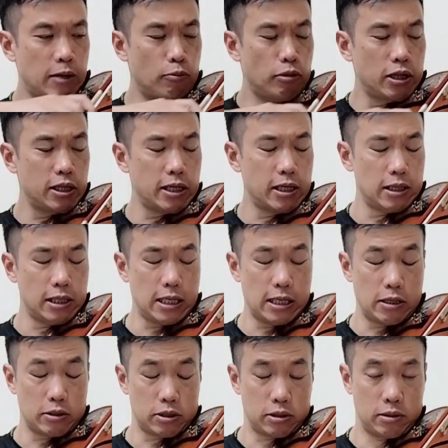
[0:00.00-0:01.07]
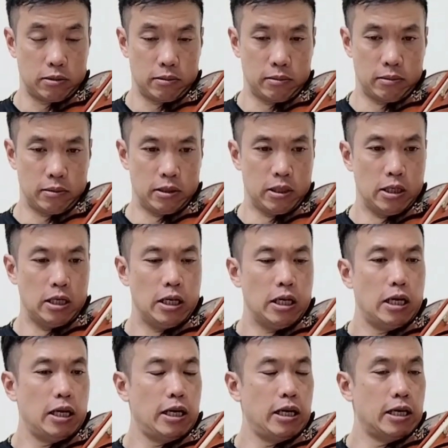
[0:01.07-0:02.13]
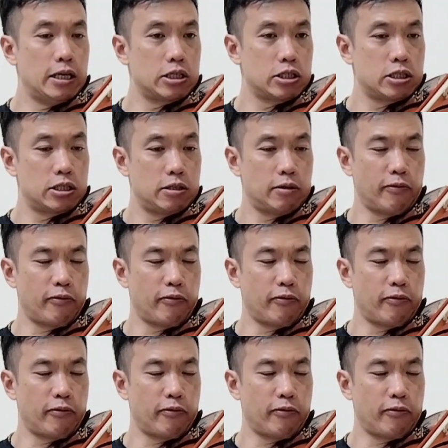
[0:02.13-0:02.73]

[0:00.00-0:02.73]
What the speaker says: And what that allows is